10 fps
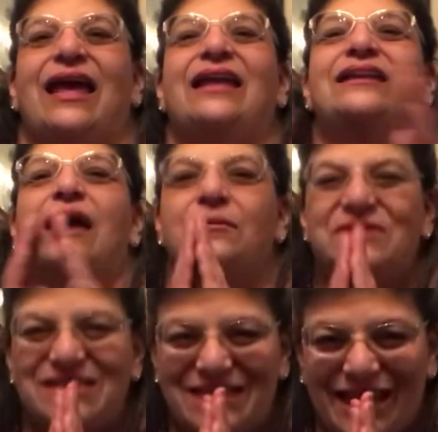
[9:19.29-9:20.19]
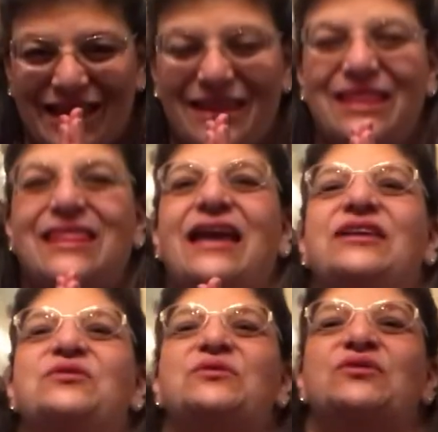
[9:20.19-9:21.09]
and namaste.
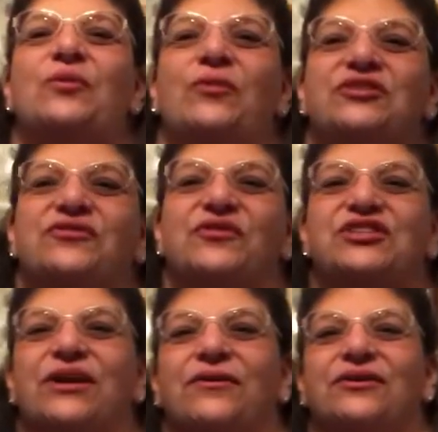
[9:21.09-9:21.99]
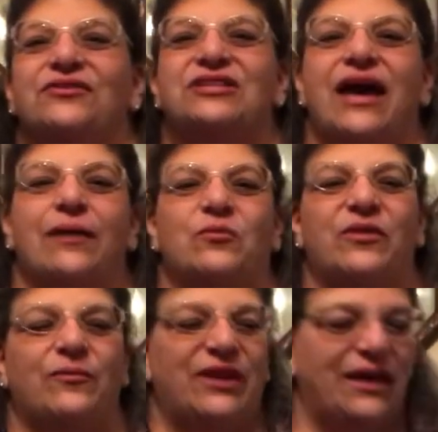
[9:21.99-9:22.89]
Thank you so much for sharing your time
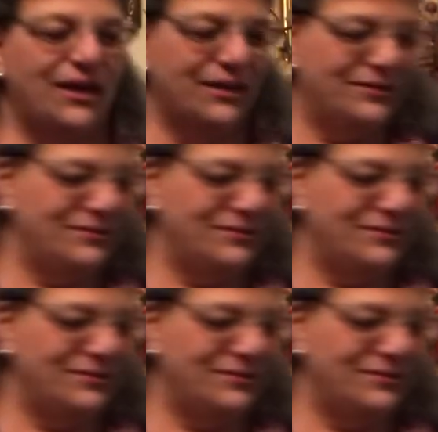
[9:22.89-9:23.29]
with me.